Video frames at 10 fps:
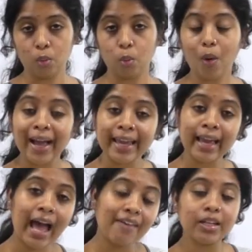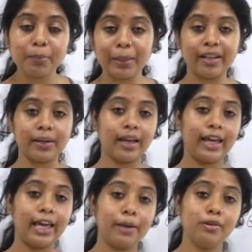Why haven't been
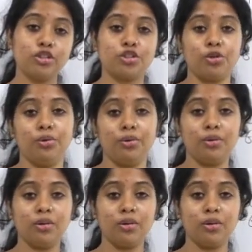able to